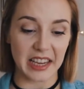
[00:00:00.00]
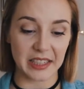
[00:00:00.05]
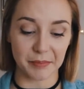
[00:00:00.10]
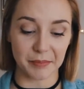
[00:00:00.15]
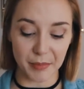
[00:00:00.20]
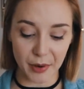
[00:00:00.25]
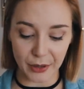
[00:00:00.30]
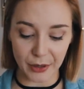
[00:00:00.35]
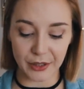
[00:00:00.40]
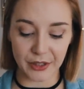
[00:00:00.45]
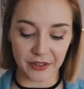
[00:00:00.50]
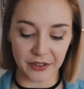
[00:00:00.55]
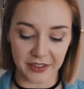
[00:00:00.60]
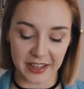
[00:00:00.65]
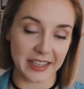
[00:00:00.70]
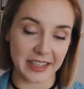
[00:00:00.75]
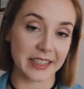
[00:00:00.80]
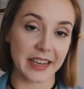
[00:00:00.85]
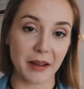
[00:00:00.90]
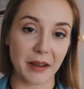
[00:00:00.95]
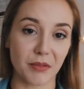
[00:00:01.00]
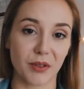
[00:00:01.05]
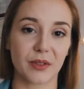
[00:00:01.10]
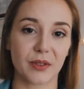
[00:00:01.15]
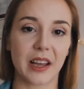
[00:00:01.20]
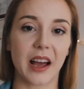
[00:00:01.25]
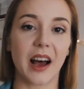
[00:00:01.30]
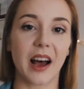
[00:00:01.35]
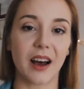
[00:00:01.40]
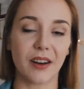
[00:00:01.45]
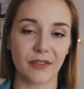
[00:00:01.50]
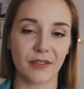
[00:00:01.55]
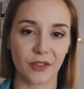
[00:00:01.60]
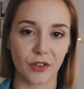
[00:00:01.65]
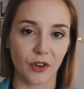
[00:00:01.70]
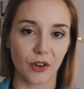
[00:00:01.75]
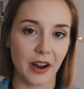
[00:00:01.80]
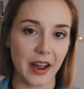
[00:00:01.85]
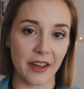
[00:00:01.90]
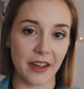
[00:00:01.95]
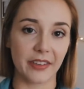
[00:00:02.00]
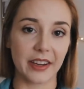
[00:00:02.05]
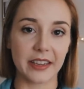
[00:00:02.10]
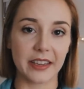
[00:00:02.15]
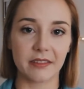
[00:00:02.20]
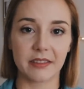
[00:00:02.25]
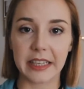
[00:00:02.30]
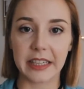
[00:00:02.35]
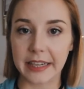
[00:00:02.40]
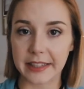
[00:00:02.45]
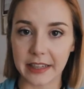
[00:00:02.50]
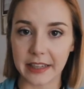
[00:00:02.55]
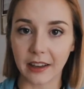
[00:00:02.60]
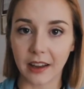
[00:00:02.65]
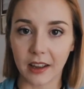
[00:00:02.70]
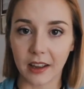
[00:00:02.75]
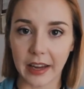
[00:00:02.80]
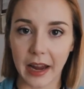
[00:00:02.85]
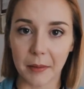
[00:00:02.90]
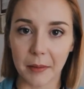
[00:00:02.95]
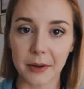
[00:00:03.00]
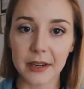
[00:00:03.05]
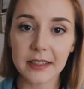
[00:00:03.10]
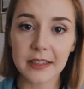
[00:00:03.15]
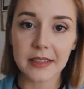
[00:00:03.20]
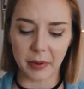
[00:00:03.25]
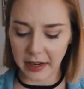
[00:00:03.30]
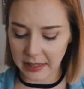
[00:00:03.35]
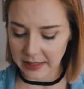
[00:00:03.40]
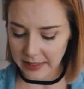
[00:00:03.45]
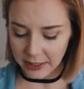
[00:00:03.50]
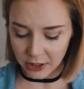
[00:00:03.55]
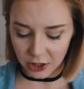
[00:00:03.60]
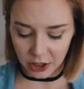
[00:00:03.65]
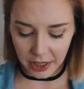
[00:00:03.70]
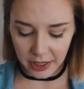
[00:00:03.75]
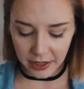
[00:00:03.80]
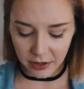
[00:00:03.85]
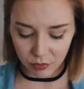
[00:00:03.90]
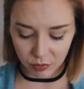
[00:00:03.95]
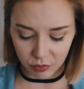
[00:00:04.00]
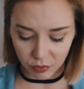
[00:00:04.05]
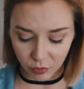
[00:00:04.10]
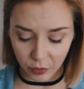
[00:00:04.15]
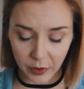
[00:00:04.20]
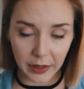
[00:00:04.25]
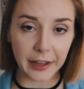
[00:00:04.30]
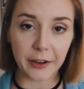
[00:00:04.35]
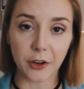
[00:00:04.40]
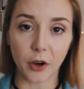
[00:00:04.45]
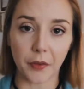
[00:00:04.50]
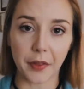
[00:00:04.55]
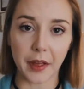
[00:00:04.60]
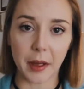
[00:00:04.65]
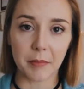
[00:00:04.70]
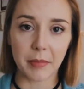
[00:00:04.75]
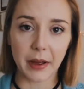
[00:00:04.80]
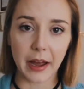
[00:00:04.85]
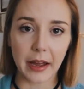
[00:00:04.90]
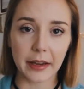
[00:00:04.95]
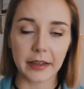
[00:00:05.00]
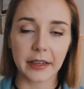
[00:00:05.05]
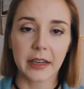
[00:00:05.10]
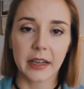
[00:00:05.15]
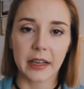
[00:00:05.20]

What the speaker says: most of these gimbals are for heavy DSLR cameras, but it's actually really not that bad.